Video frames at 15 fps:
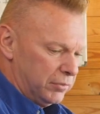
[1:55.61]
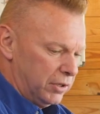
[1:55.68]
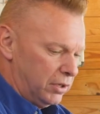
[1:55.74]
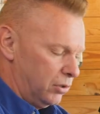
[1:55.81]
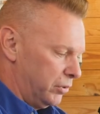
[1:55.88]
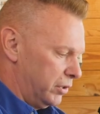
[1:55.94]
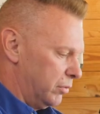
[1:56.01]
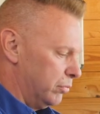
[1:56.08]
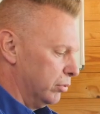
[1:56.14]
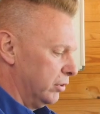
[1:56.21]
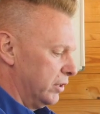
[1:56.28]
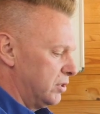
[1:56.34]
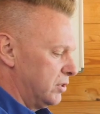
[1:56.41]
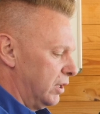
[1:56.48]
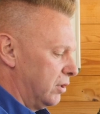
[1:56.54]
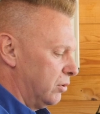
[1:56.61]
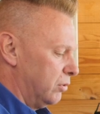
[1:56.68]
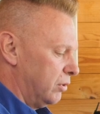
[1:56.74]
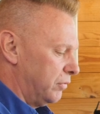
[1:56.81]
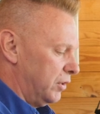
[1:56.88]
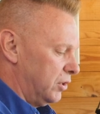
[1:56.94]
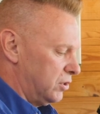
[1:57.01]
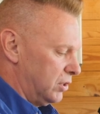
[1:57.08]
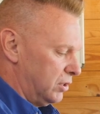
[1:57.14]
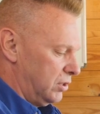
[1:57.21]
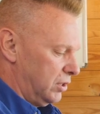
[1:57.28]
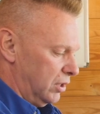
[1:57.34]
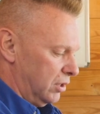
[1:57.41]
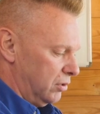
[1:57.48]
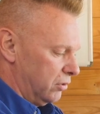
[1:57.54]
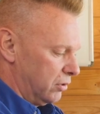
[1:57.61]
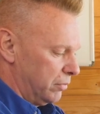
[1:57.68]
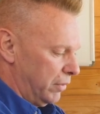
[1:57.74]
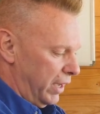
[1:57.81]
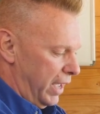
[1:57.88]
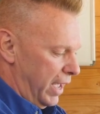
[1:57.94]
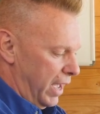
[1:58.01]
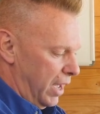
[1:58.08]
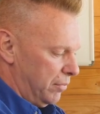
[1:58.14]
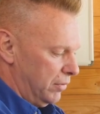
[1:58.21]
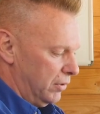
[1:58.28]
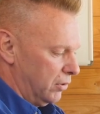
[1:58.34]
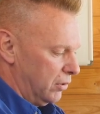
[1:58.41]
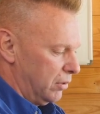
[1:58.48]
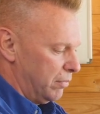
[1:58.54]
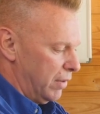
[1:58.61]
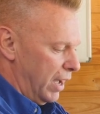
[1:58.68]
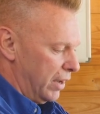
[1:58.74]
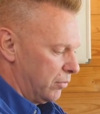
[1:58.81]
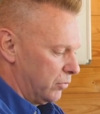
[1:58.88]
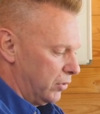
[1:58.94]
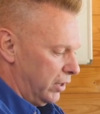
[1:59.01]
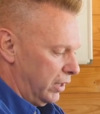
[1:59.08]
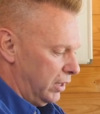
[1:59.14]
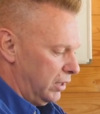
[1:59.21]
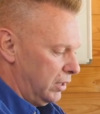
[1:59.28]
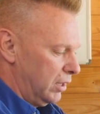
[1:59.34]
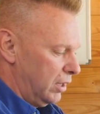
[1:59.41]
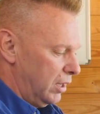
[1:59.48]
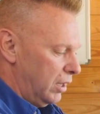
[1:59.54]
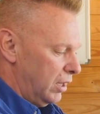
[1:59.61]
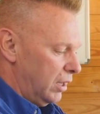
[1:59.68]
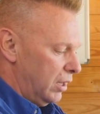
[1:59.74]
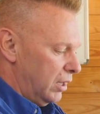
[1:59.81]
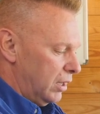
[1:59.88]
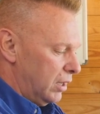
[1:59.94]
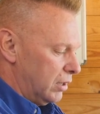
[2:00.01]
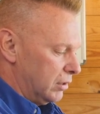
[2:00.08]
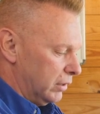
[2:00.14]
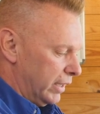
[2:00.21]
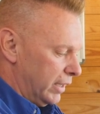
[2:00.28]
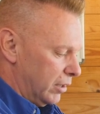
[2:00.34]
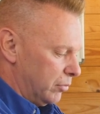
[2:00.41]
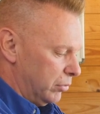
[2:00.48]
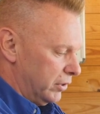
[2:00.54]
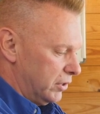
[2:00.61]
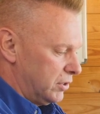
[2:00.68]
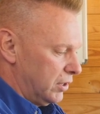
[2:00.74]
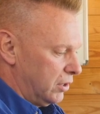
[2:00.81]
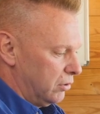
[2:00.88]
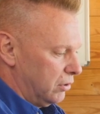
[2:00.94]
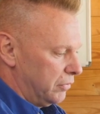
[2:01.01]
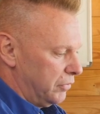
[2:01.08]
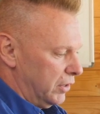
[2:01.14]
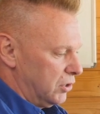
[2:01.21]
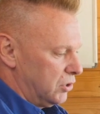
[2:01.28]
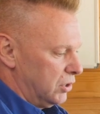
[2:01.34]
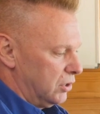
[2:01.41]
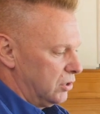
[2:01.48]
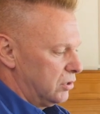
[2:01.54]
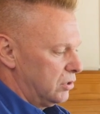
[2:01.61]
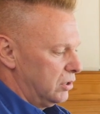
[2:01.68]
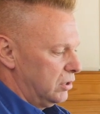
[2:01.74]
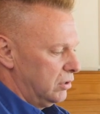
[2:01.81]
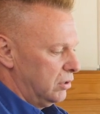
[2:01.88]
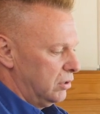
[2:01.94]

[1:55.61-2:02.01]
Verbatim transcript: I'm going to go into ballistic coefficients here. Go to my app, go to the bottom right, click on ballistic coefficients.